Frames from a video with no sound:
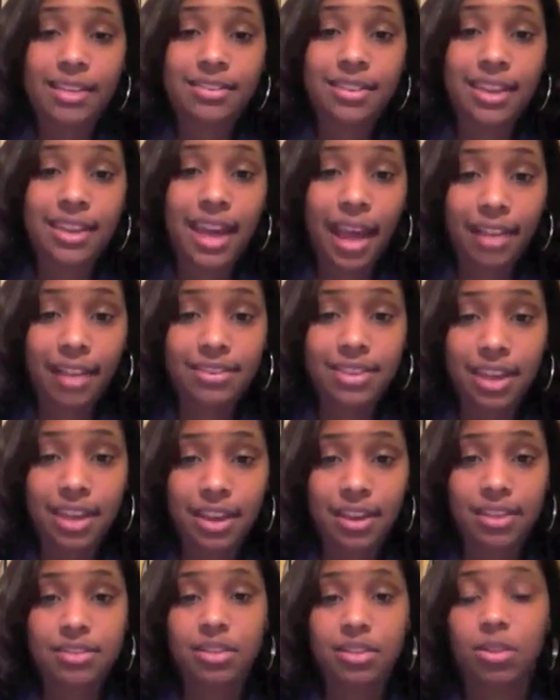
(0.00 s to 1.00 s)
CAT
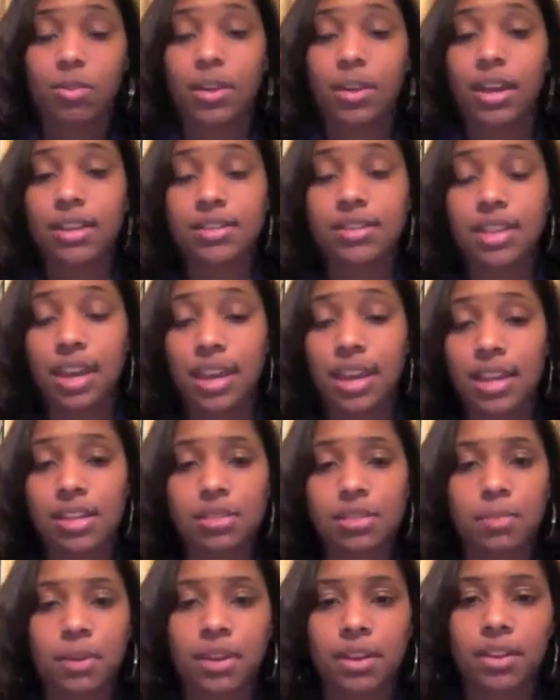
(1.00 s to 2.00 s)
scans, head
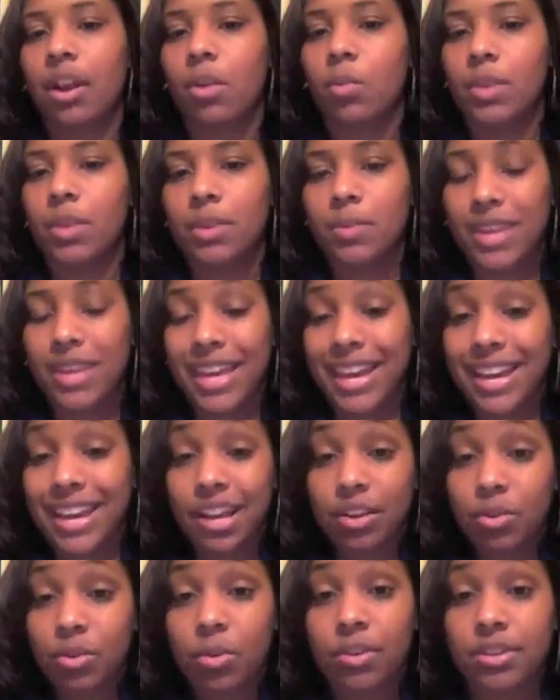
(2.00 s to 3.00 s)
scans, but we can't
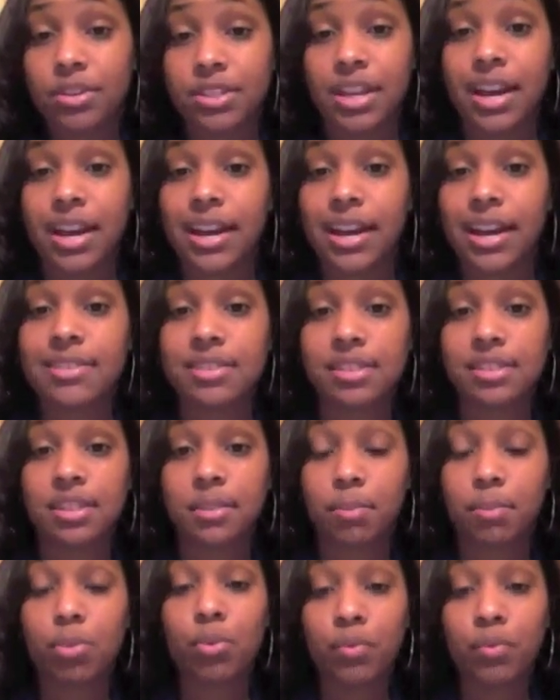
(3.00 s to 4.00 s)
ignore the signs. The
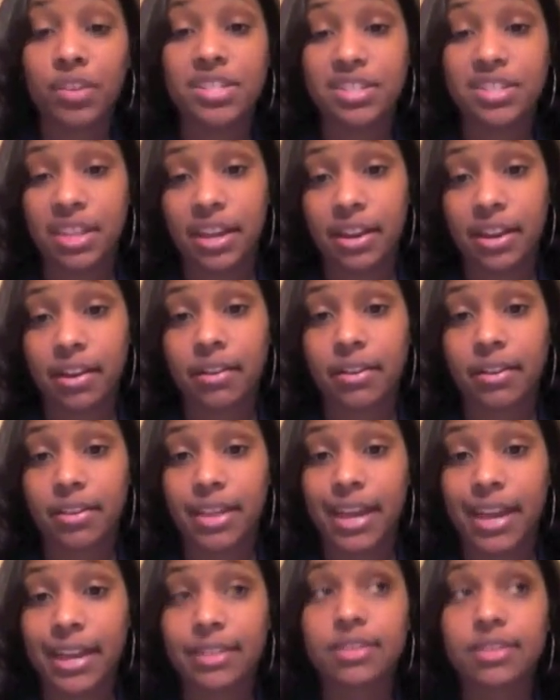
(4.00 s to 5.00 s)
proof is there
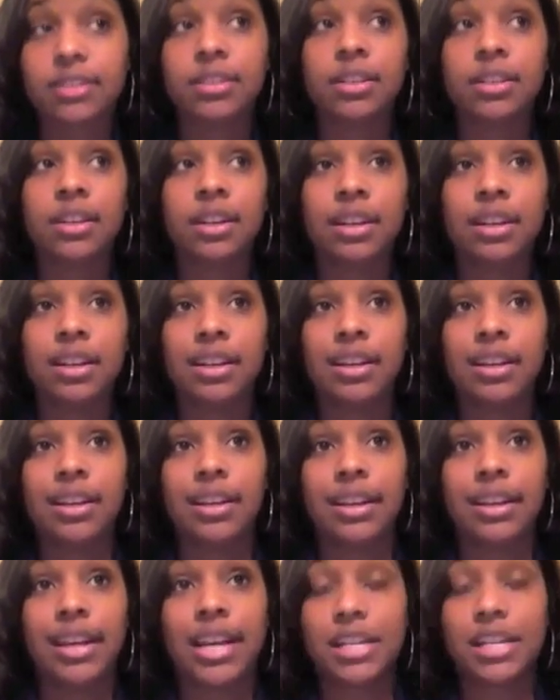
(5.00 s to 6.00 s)
that
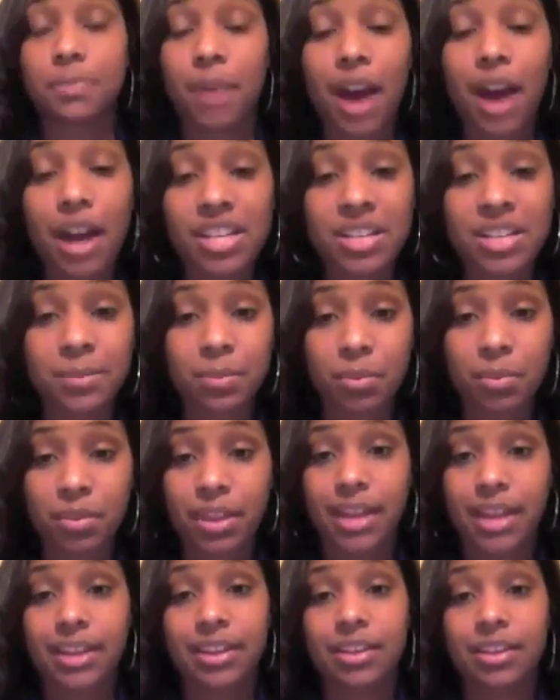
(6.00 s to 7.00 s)
it is possible
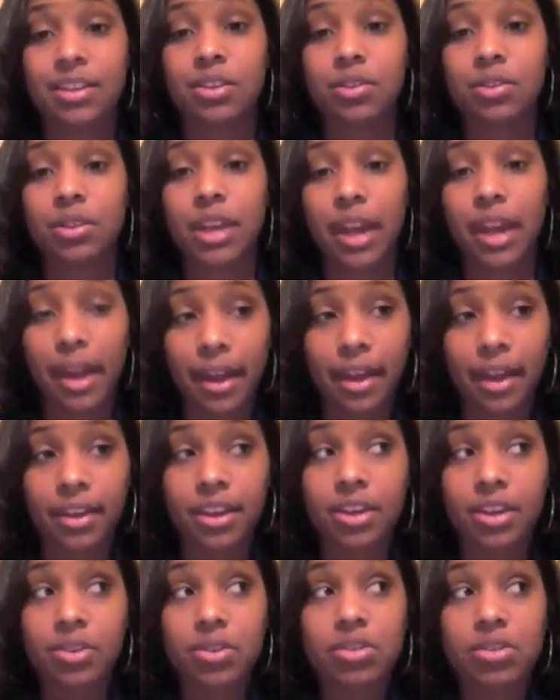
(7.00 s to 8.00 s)
that he could
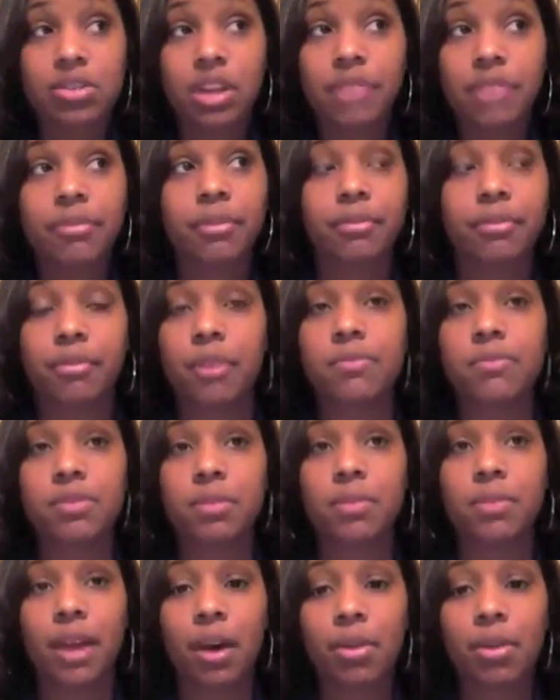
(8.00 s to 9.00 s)
suffer from
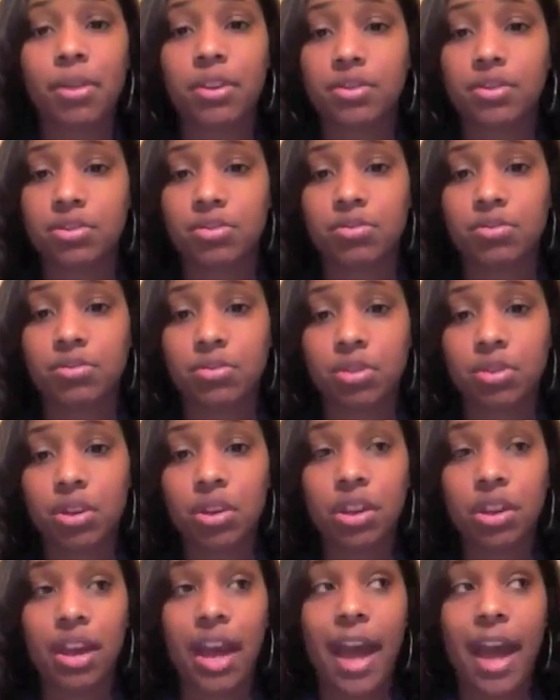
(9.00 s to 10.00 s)
some health issues
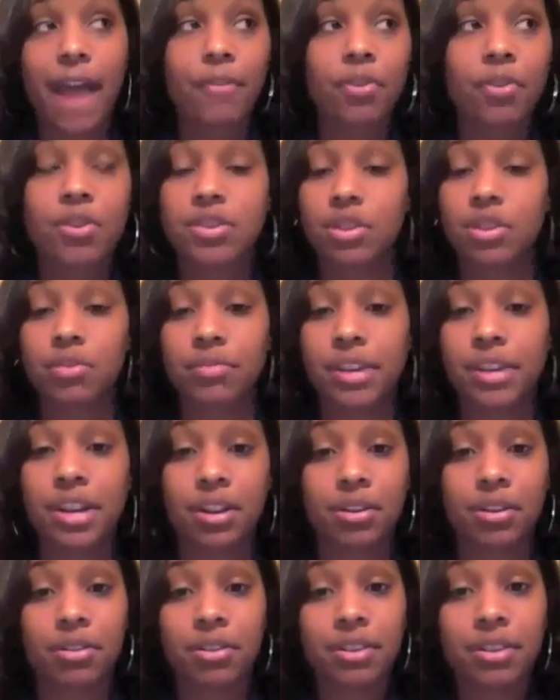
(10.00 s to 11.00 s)
after his
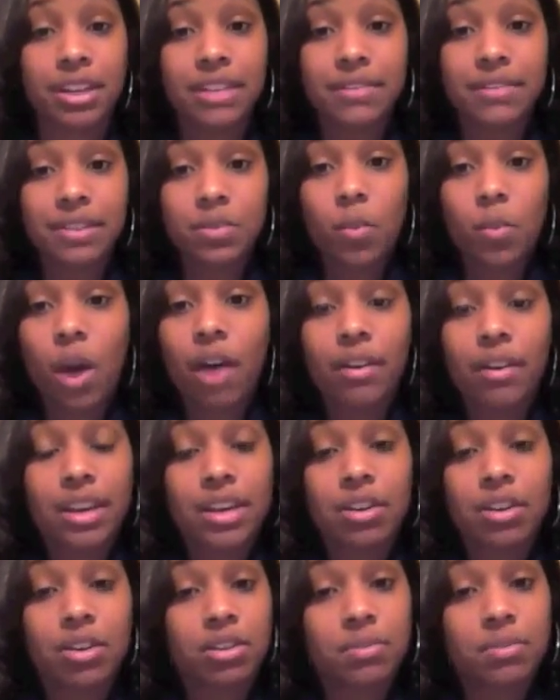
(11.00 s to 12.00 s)
career, or even while
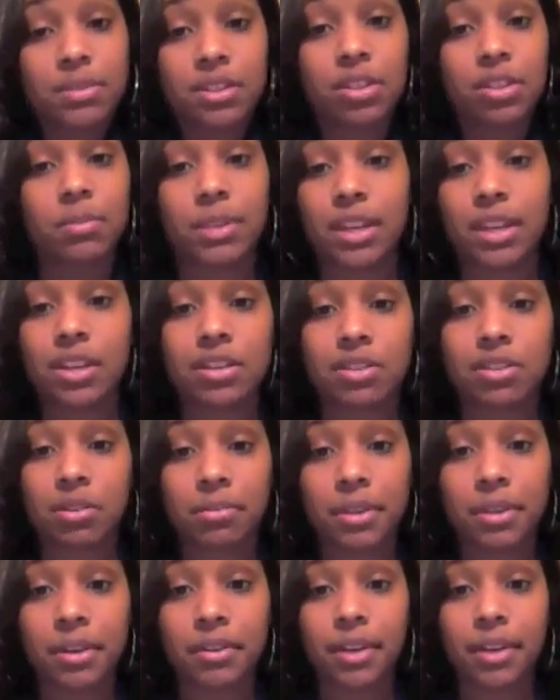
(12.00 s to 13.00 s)
he could still be in his
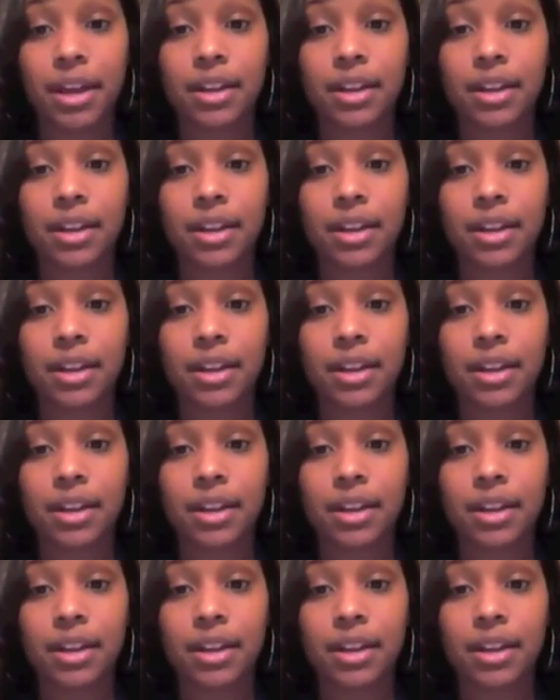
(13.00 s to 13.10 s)
career.